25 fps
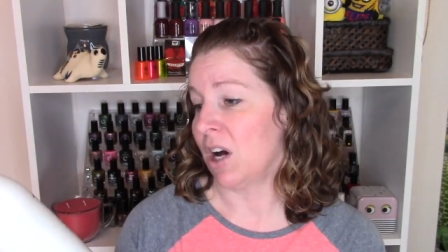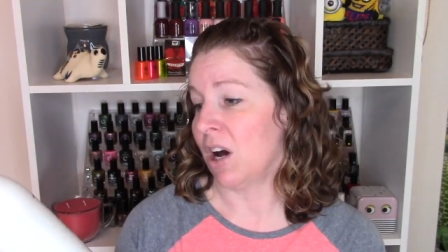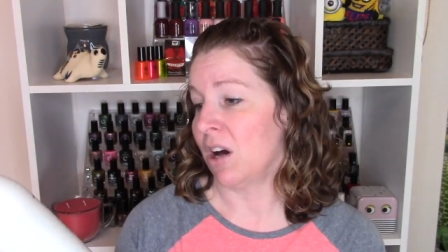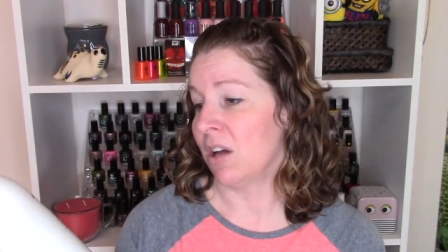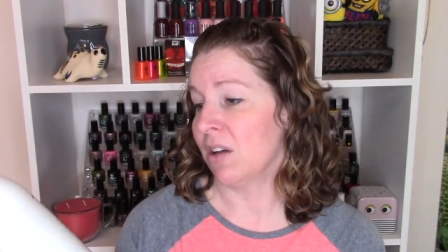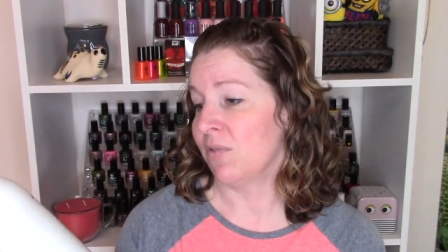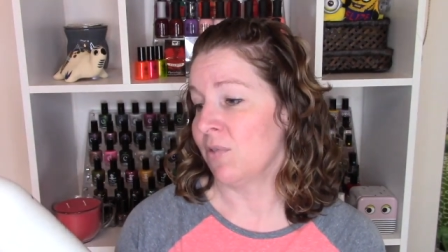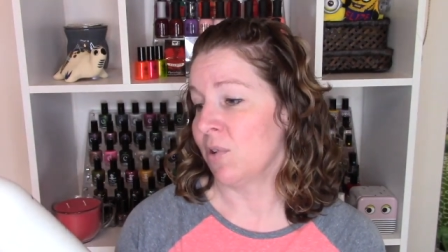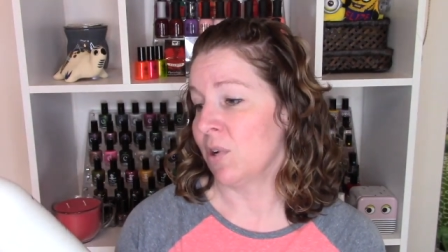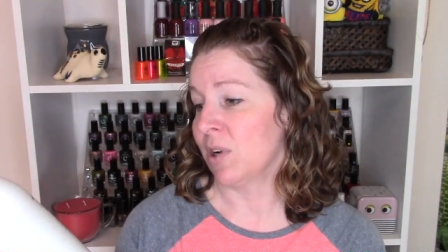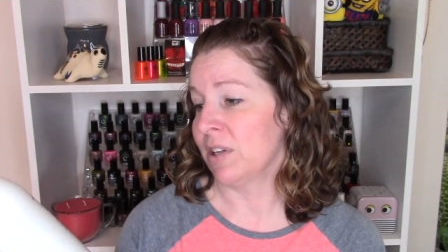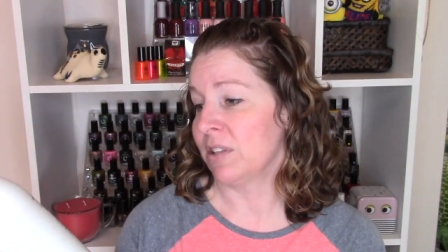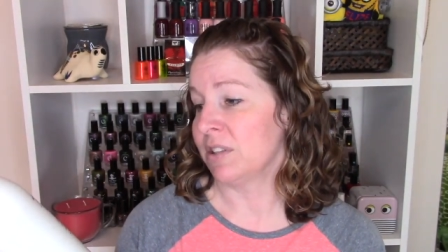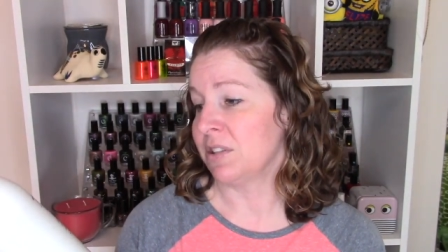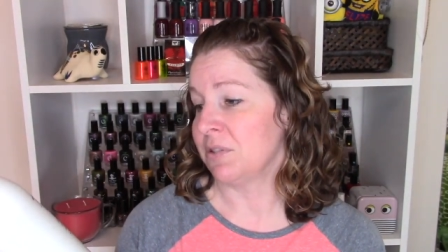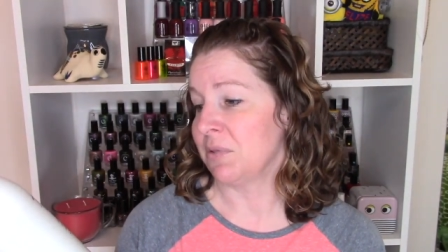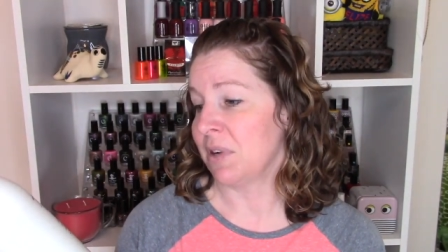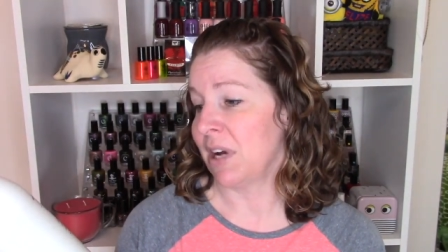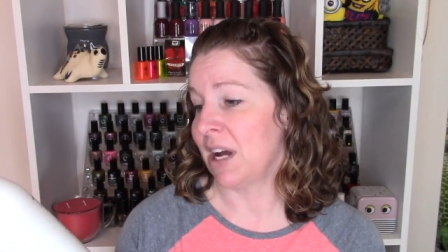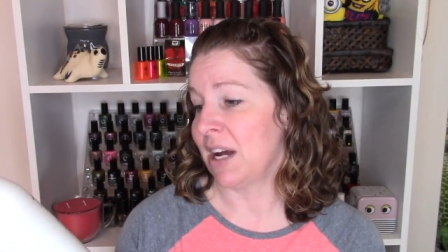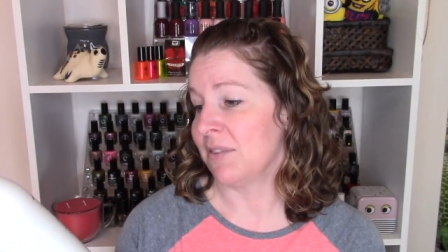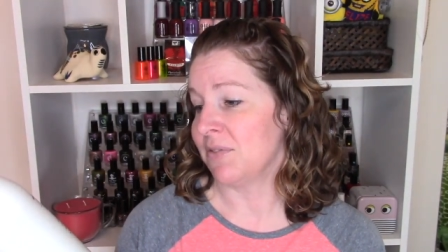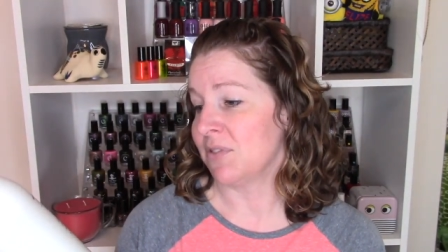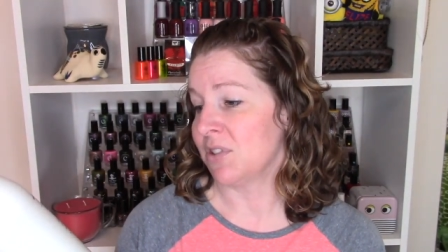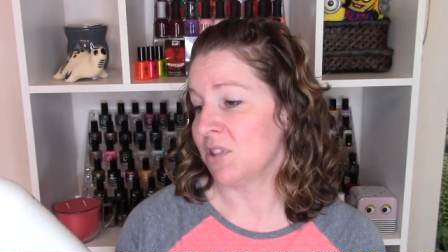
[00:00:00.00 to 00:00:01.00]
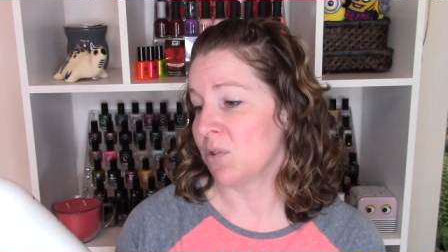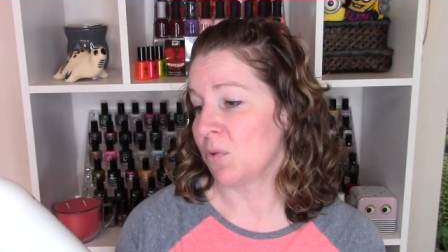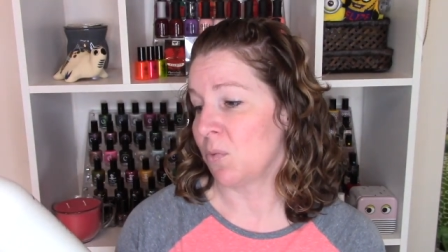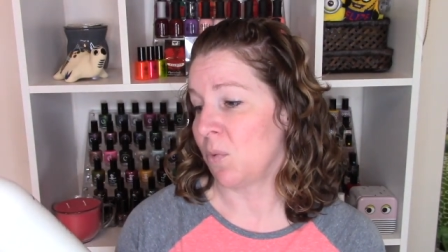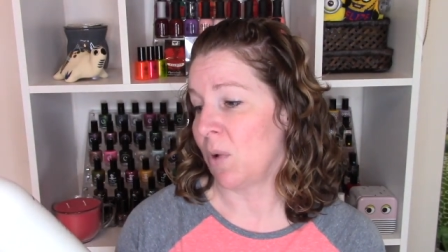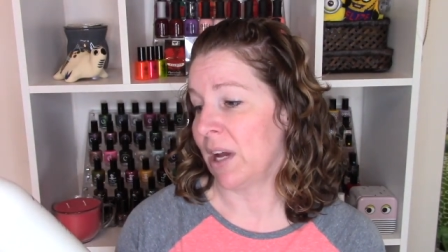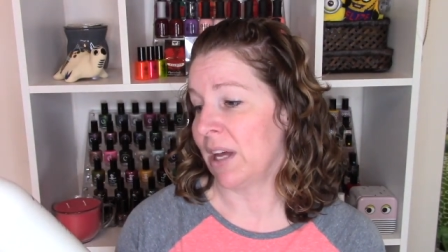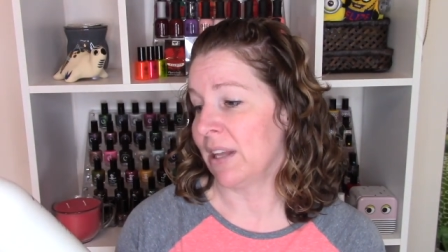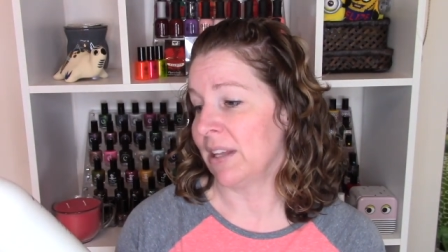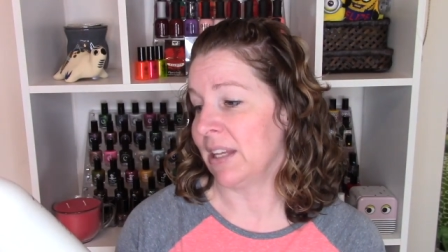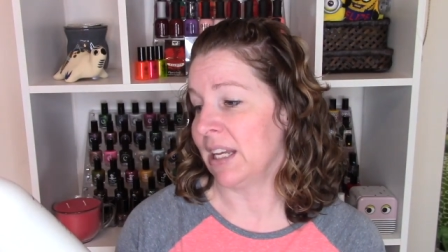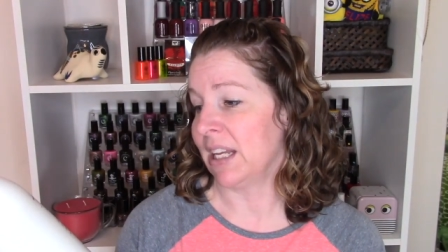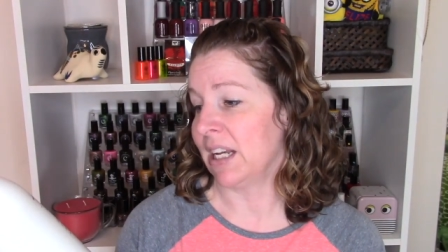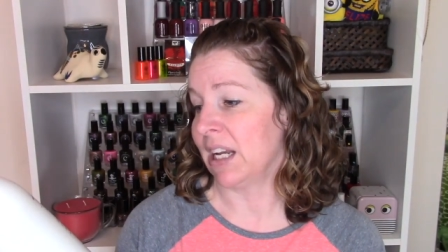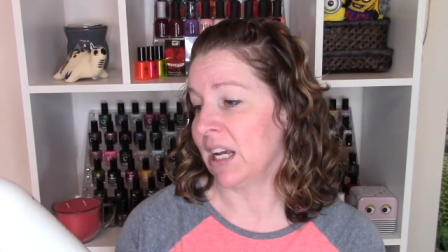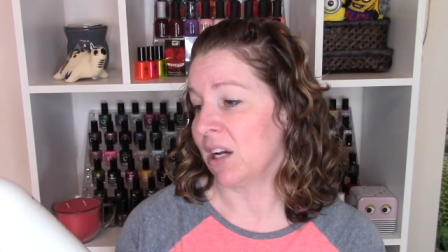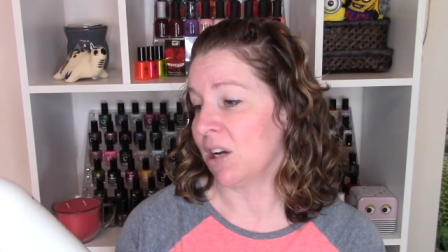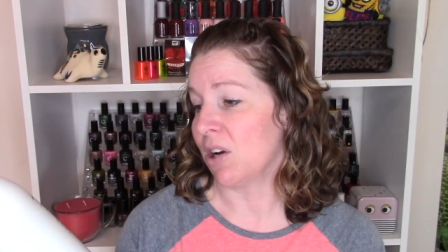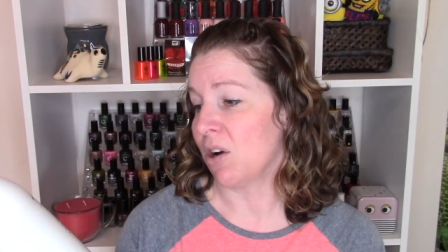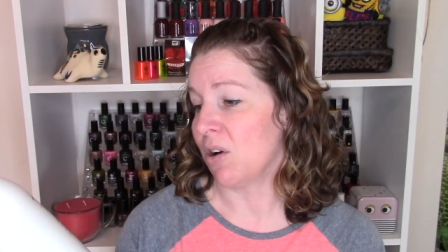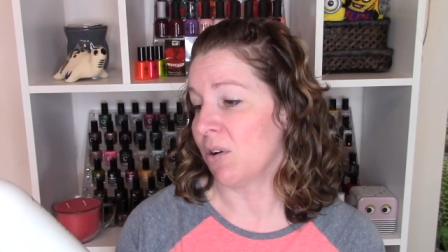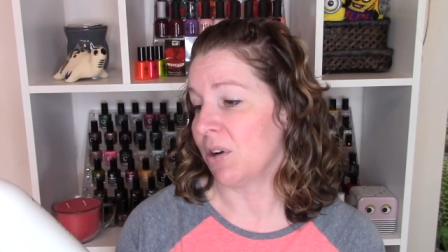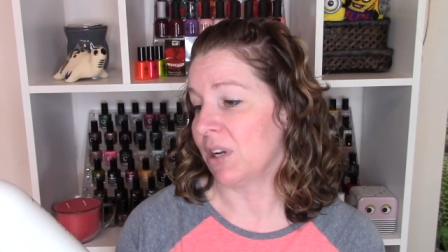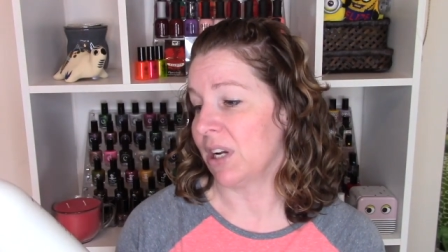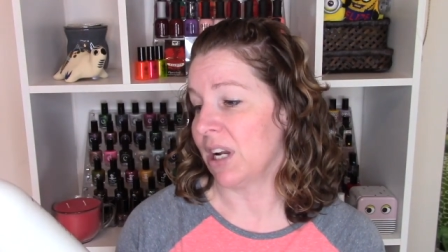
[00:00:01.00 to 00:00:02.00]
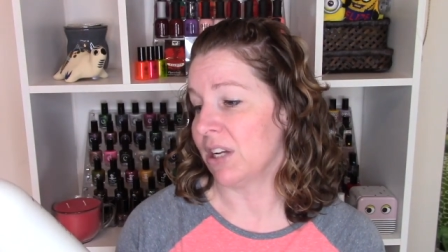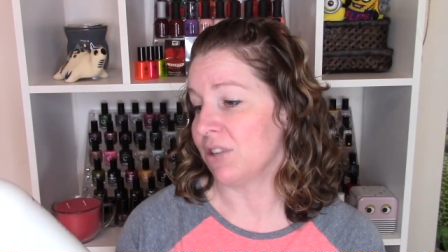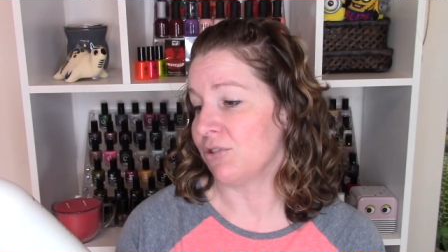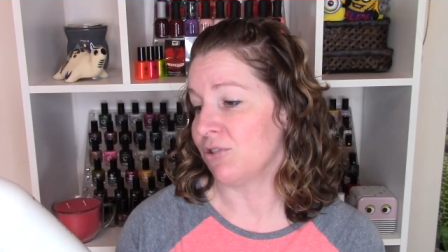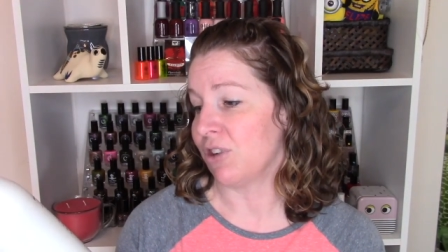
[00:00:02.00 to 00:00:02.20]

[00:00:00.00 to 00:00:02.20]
olive oil derived squalene and coconut